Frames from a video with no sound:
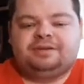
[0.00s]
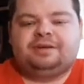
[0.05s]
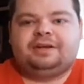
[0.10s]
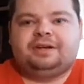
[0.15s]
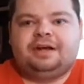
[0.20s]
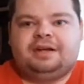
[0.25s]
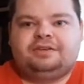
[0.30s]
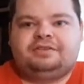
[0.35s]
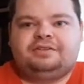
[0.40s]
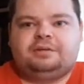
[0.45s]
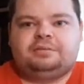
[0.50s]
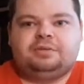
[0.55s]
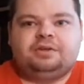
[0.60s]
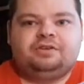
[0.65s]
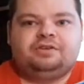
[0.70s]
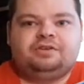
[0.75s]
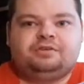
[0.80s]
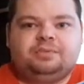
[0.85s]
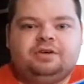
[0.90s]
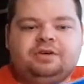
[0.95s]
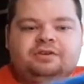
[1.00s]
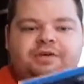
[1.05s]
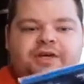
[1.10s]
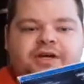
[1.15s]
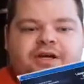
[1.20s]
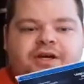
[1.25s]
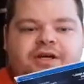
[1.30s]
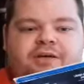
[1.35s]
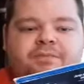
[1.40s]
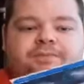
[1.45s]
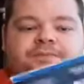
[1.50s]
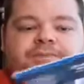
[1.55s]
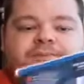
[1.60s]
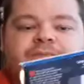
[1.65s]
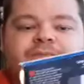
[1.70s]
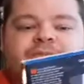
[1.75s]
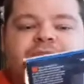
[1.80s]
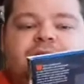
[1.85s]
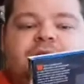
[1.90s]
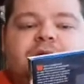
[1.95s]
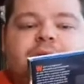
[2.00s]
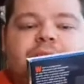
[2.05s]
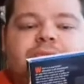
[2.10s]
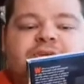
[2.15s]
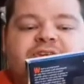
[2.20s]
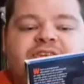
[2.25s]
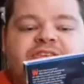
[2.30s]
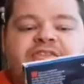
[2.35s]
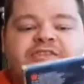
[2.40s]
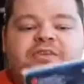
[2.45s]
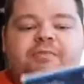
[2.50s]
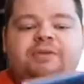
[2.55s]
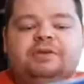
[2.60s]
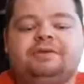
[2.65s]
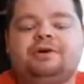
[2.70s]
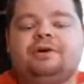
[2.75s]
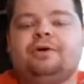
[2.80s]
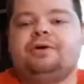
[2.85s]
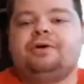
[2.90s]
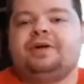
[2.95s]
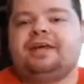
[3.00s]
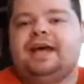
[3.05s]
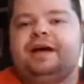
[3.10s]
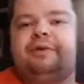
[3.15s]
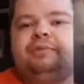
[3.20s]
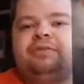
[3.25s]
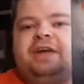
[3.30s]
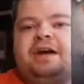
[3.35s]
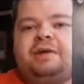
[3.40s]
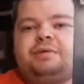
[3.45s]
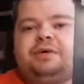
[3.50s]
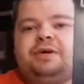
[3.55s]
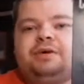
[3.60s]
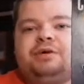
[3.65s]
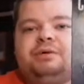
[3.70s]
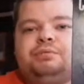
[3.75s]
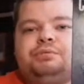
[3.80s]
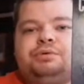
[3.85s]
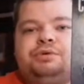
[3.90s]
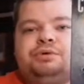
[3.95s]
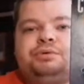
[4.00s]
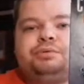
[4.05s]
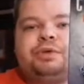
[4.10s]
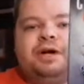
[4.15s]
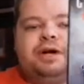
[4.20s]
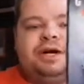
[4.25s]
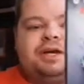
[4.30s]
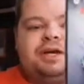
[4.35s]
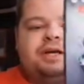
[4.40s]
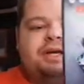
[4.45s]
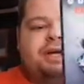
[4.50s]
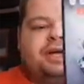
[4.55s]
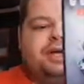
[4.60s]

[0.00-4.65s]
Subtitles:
concept of this movie. But this is the movie called Countdown here on Blu-ray.